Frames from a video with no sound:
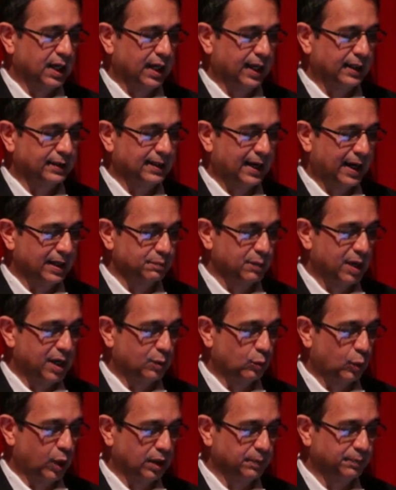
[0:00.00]
And that
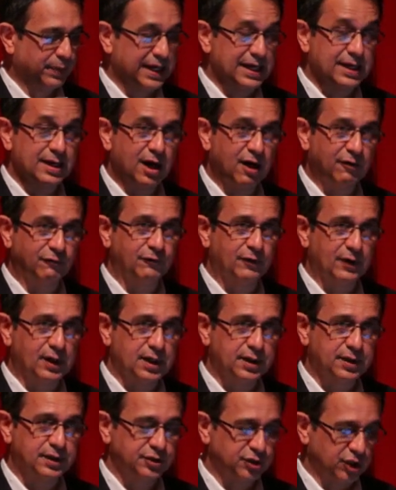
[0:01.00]
may well be enough
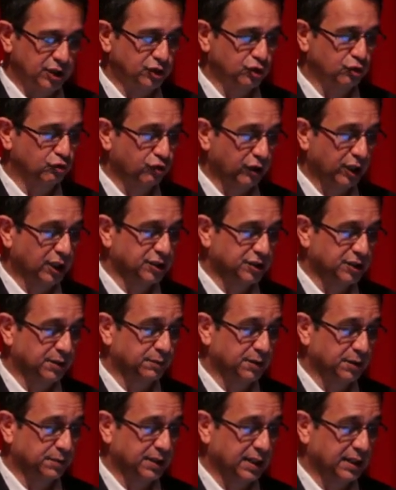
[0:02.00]
just to trigger
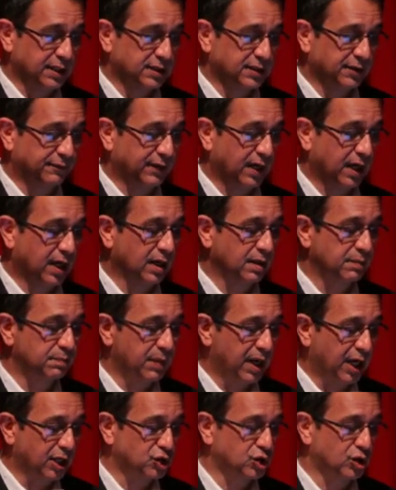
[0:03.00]
symptoms in a severe
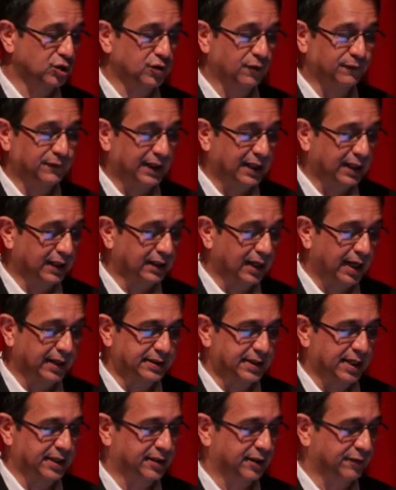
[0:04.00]
patient of feeling
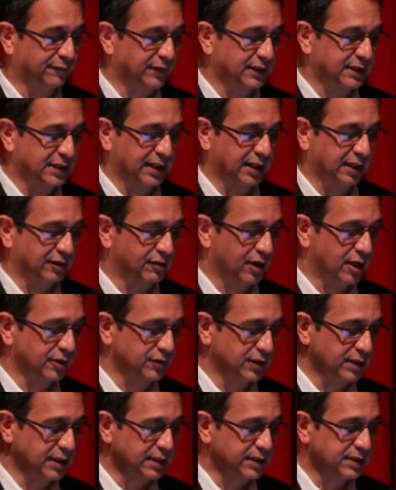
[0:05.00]
lightheaded, fatigue,
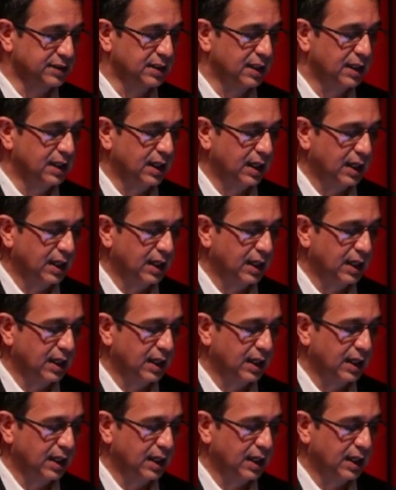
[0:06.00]
drowsiness,